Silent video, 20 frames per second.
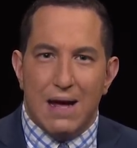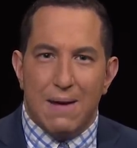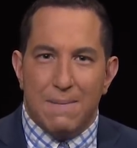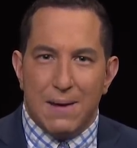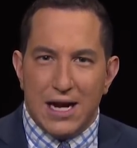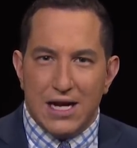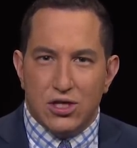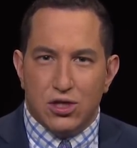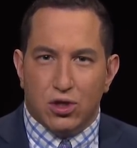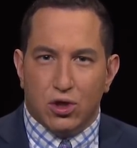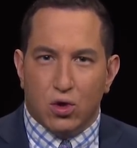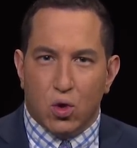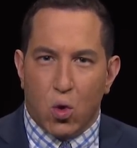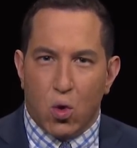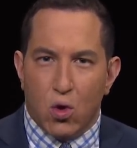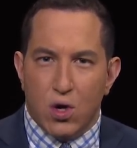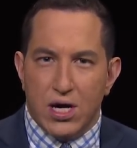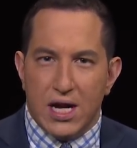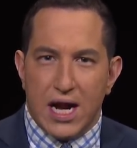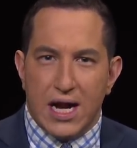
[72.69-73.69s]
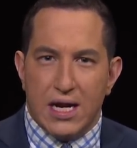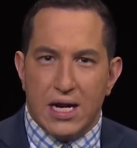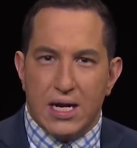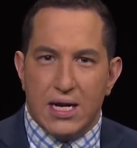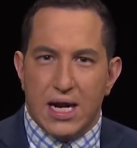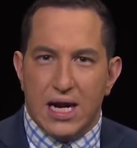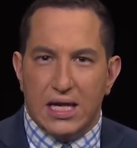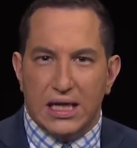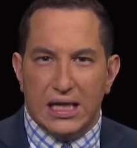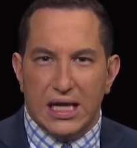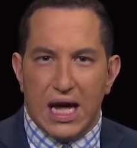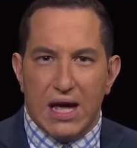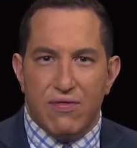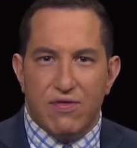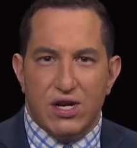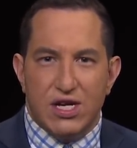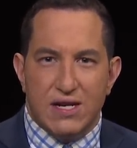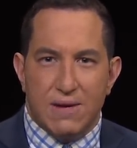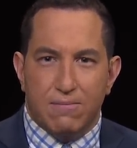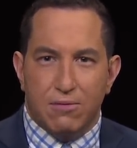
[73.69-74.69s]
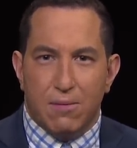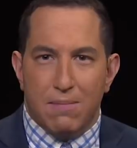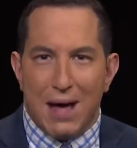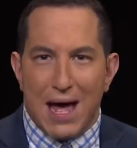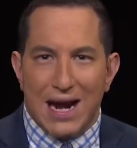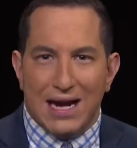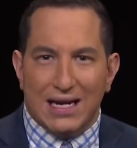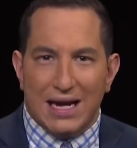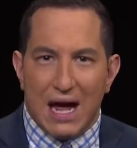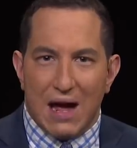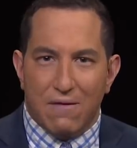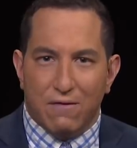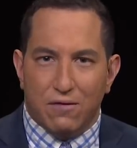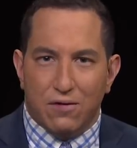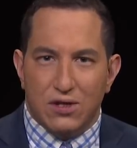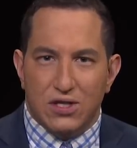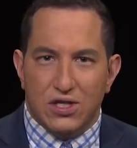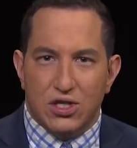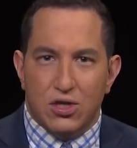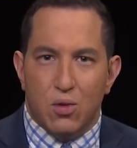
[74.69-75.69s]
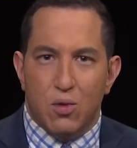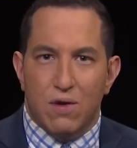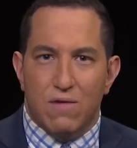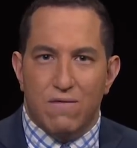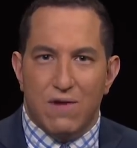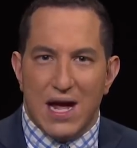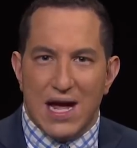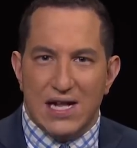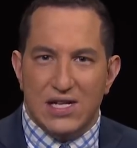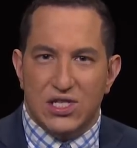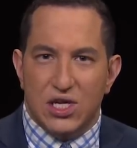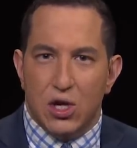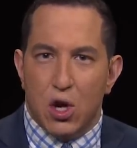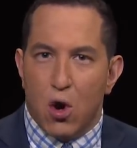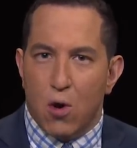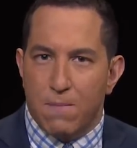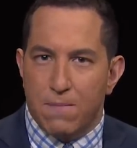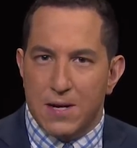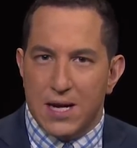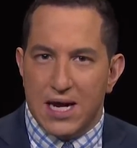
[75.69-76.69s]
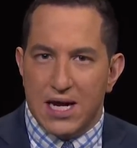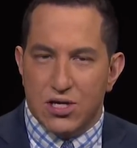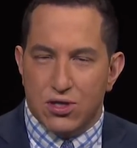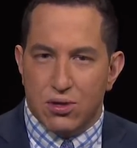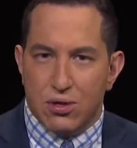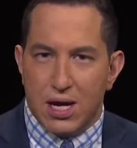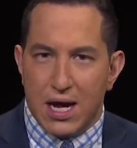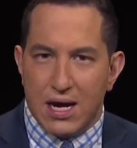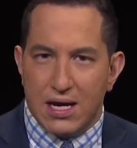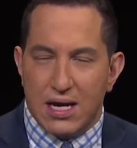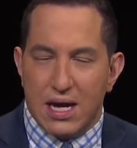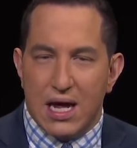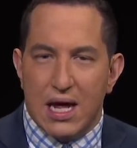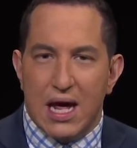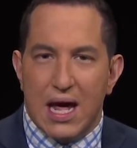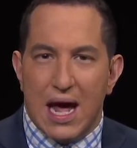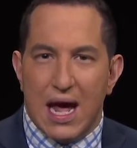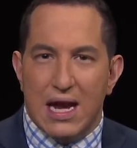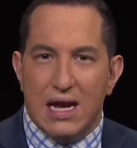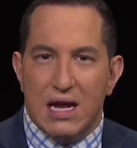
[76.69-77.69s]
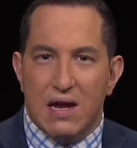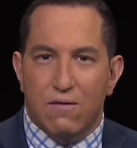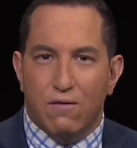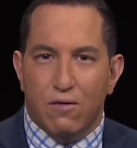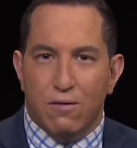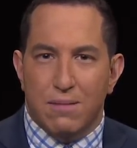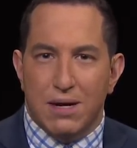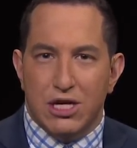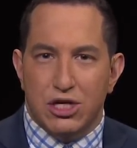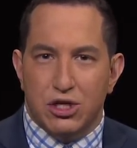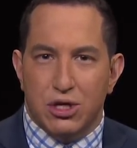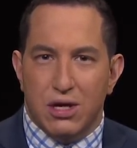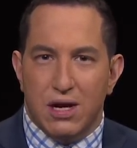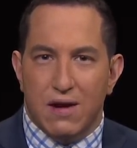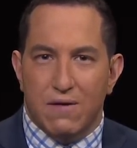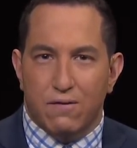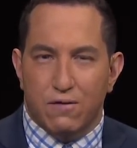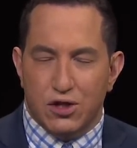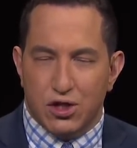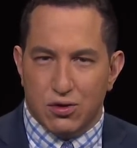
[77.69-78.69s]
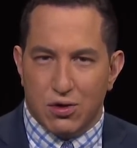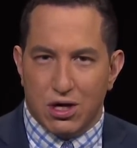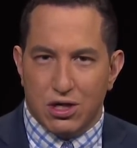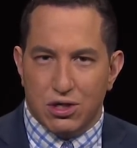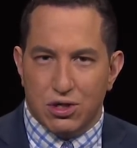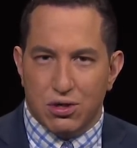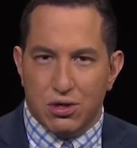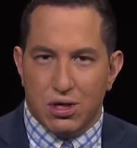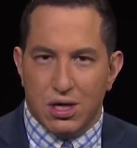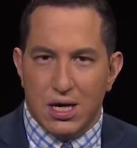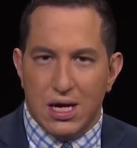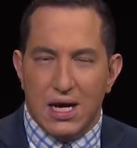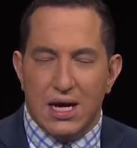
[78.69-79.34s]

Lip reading: Painter coordinated and led the diplomatic efforts to advance an open internet and information infrastructure,